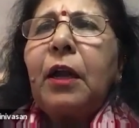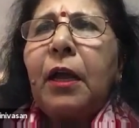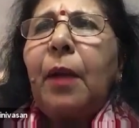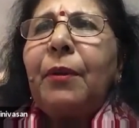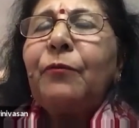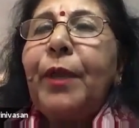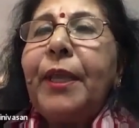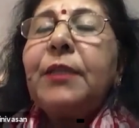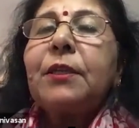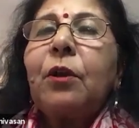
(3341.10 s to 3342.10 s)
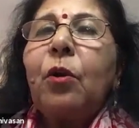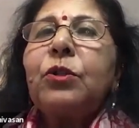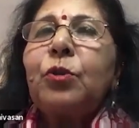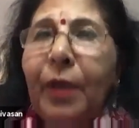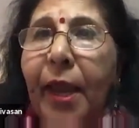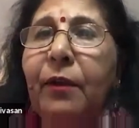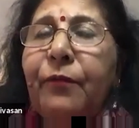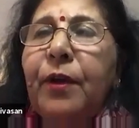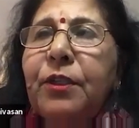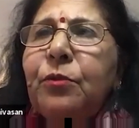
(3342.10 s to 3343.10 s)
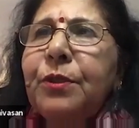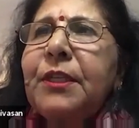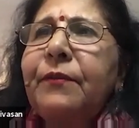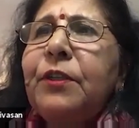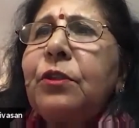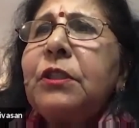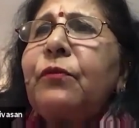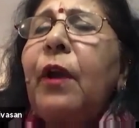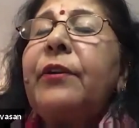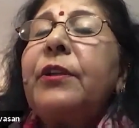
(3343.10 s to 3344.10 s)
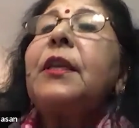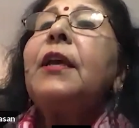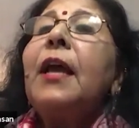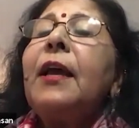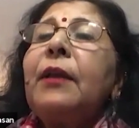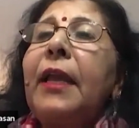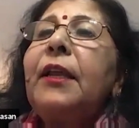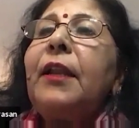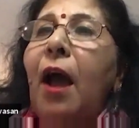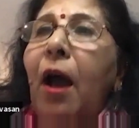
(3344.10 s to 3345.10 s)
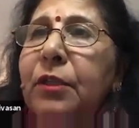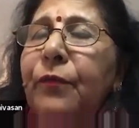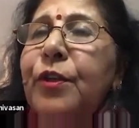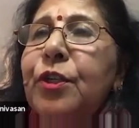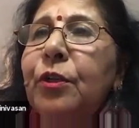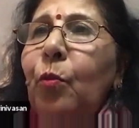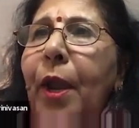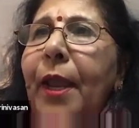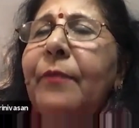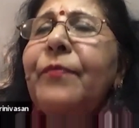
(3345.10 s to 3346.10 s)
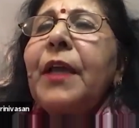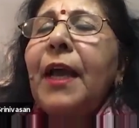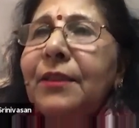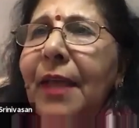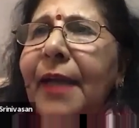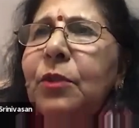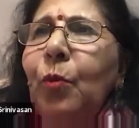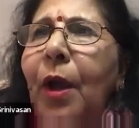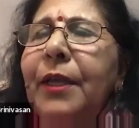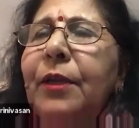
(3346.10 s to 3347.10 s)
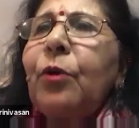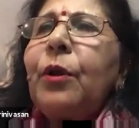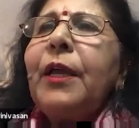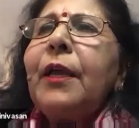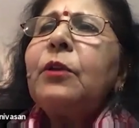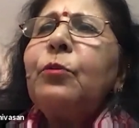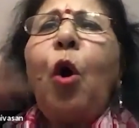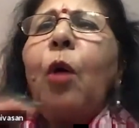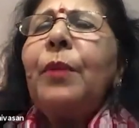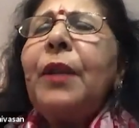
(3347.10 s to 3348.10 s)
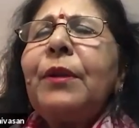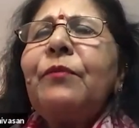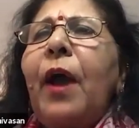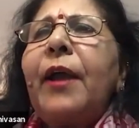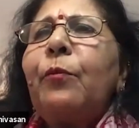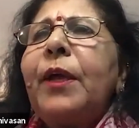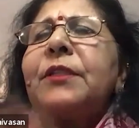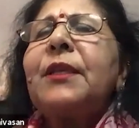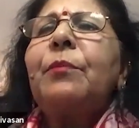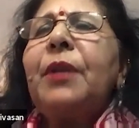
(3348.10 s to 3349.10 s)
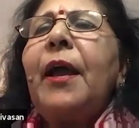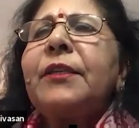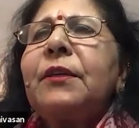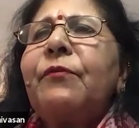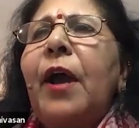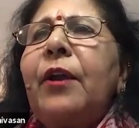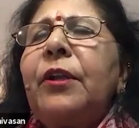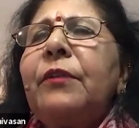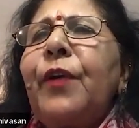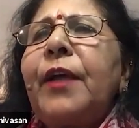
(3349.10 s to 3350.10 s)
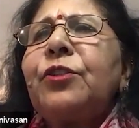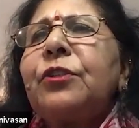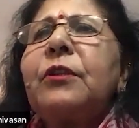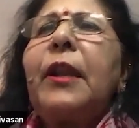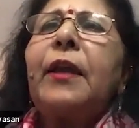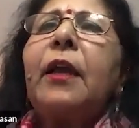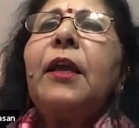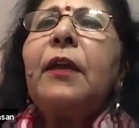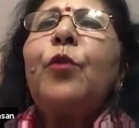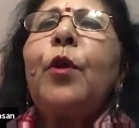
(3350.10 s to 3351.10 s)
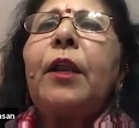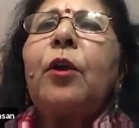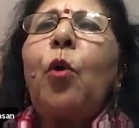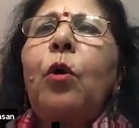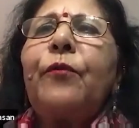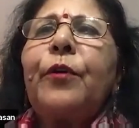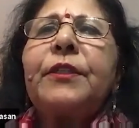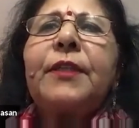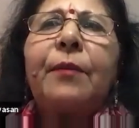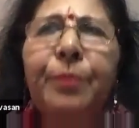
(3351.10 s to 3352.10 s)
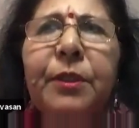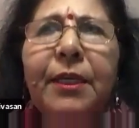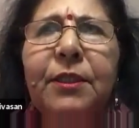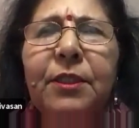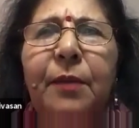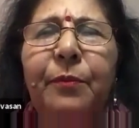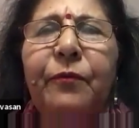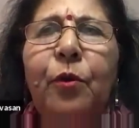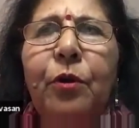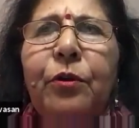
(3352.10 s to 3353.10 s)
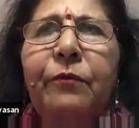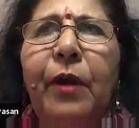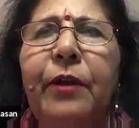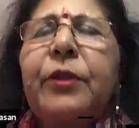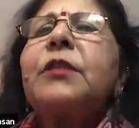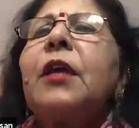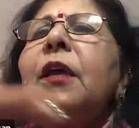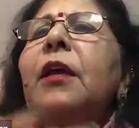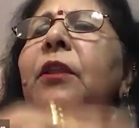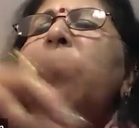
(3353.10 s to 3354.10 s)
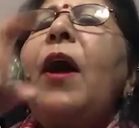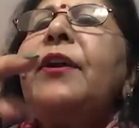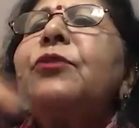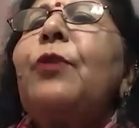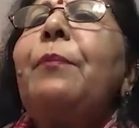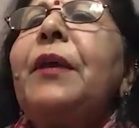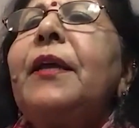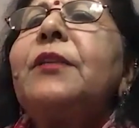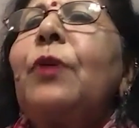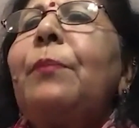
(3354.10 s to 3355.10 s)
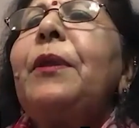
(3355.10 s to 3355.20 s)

couple of weeks ago. So gain of function was given to this virus in an artificial way. And that's why, you know, normally when somebody has a viral infection, like if you get a cold, for example, that's the type of coronavirus. The virus replicates,